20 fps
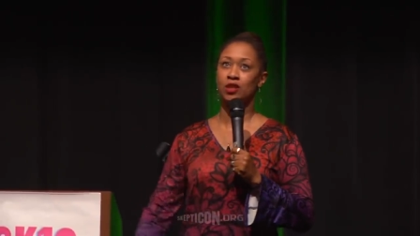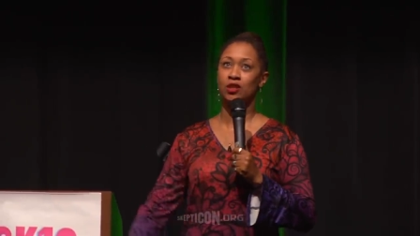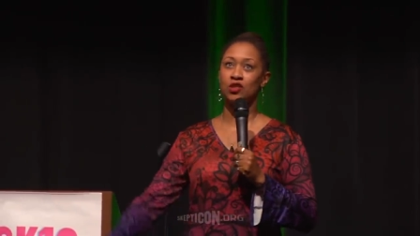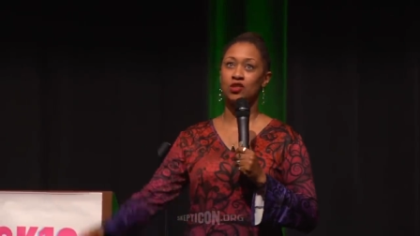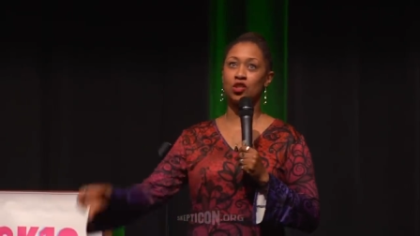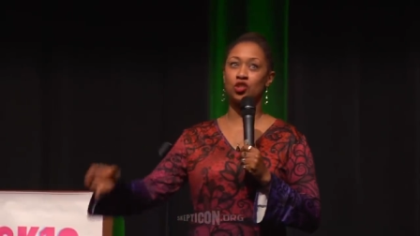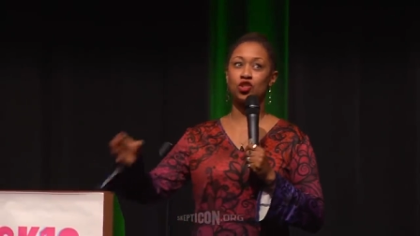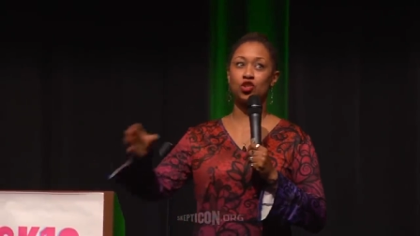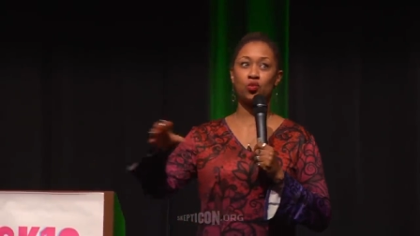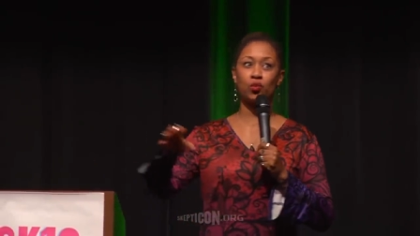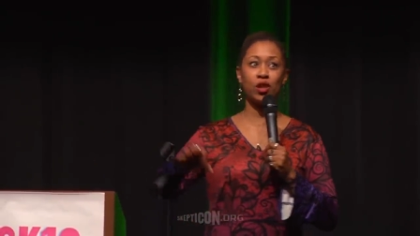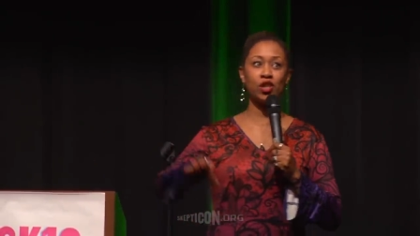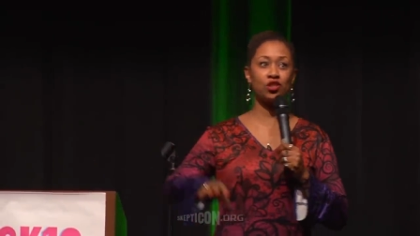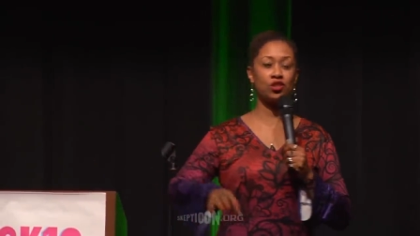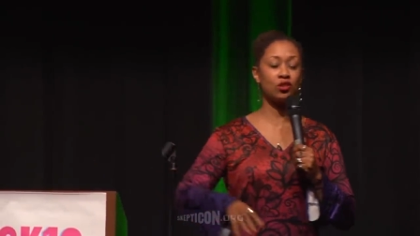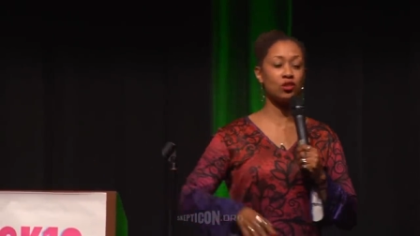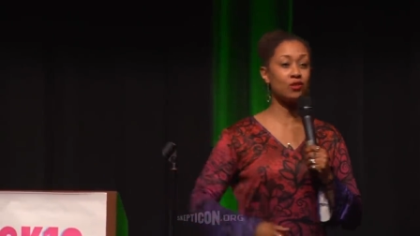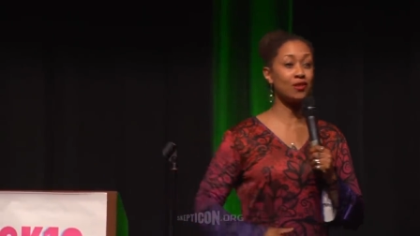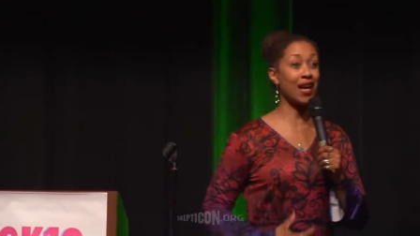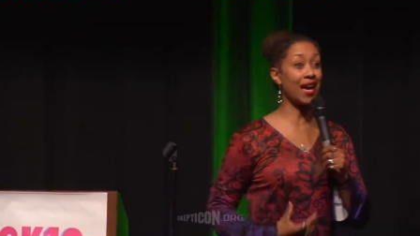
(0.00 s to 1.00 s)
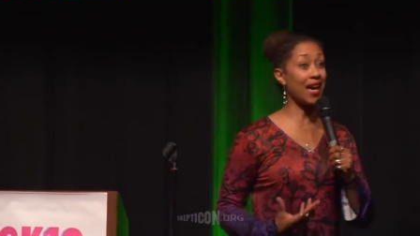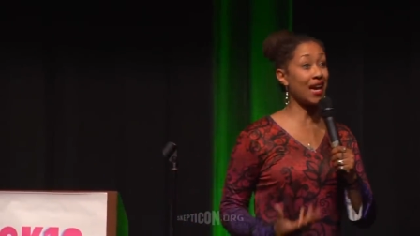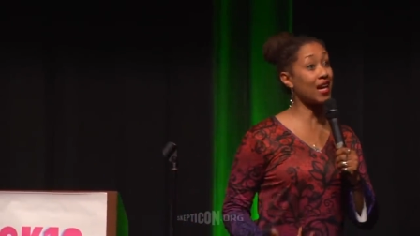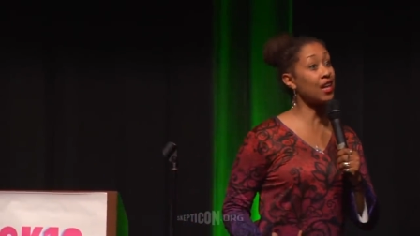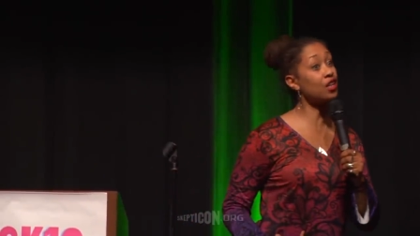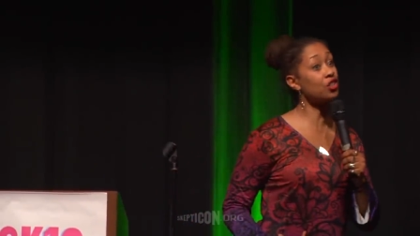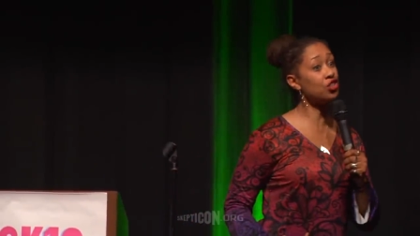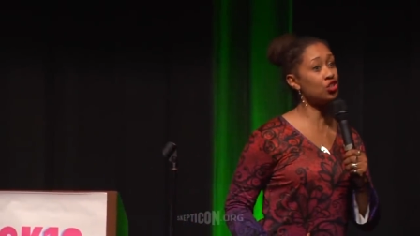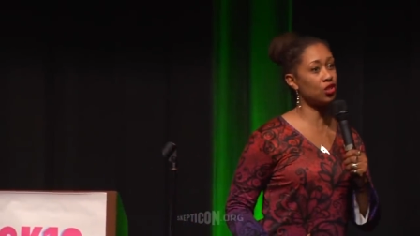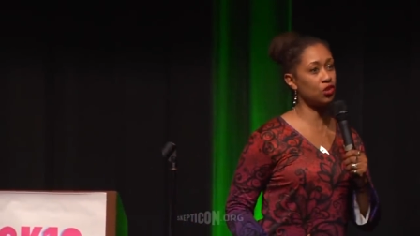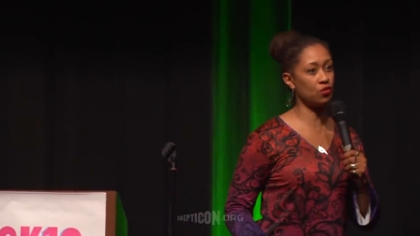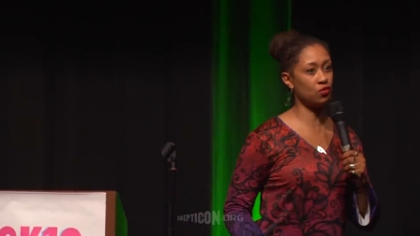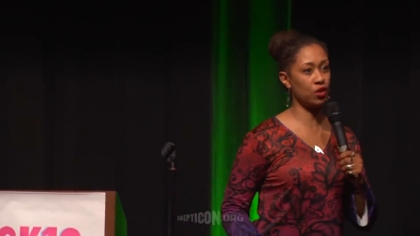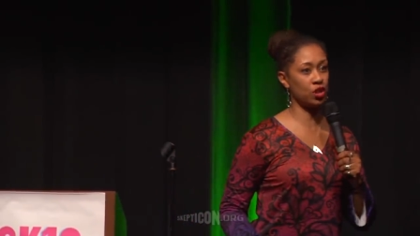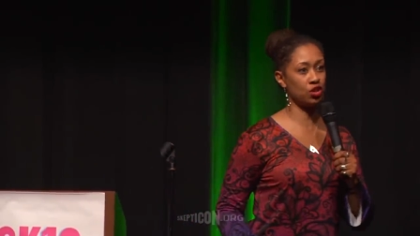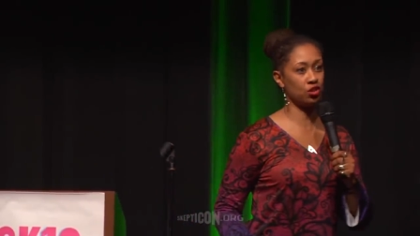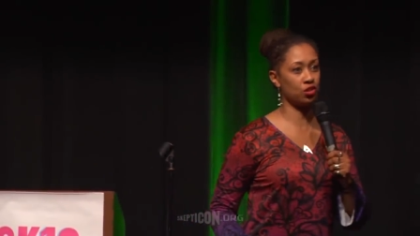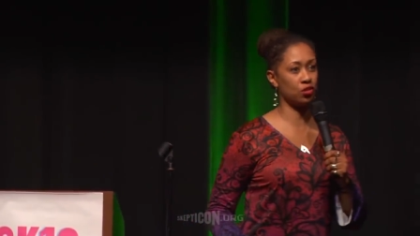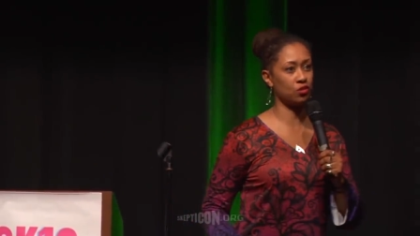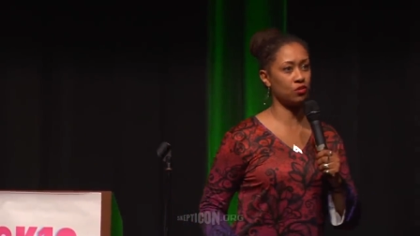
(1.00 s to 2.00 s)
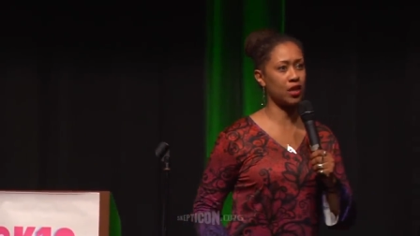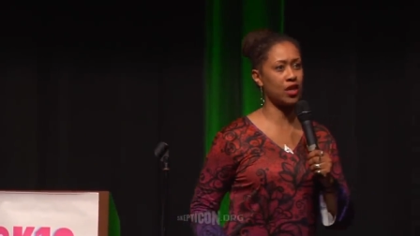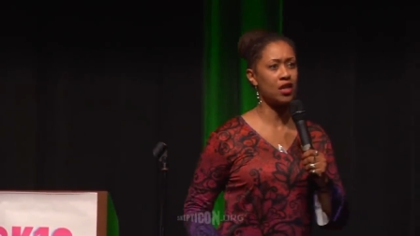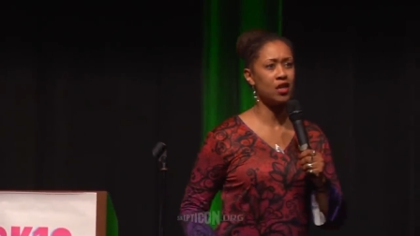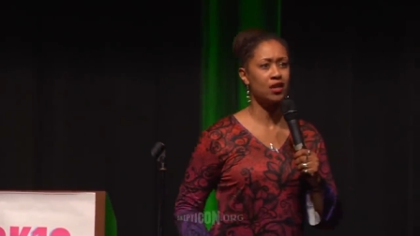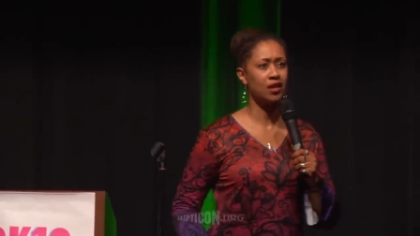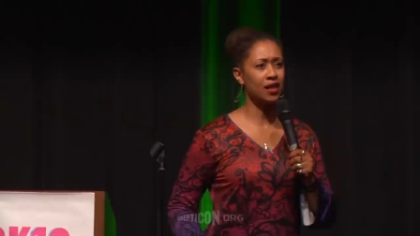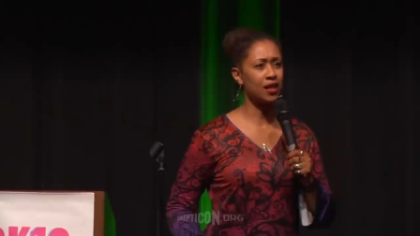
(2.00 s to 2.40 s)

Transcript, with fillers: situational and generational, right?